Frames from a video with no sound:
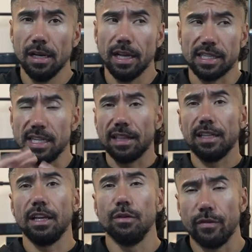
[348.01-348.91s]
It's
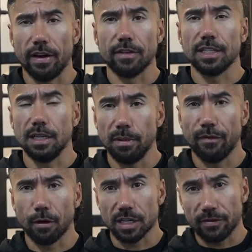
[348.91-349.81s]
nothing that you've ever seen
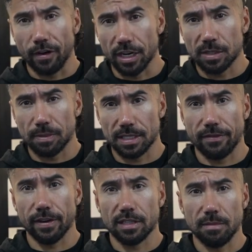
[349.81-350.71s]
before. It's very
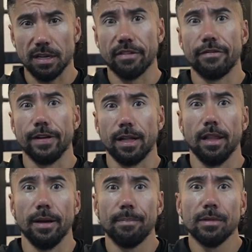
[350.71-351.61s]
specific to me and Fit
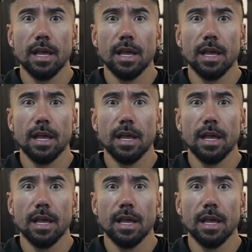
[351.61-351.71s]
Club.